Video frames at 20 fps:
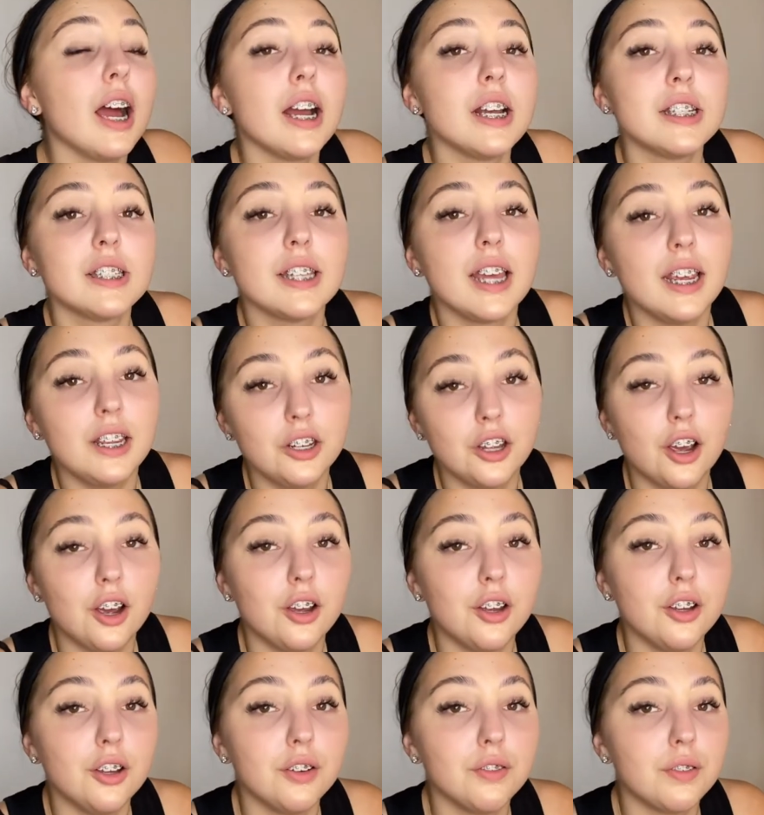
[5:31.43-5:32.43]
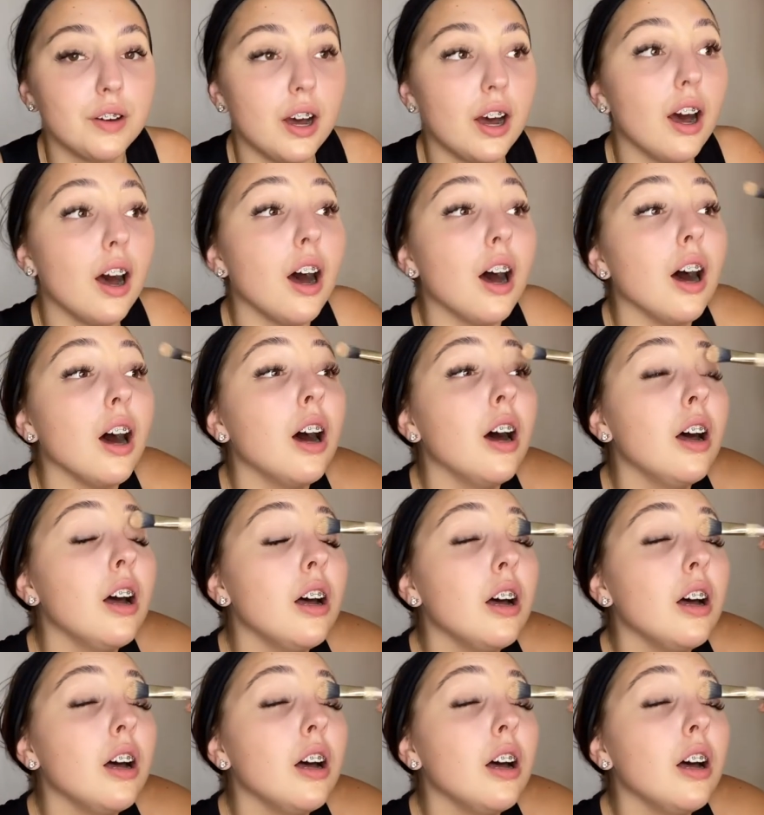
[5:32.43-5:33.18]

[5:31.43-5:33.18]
I stayed over.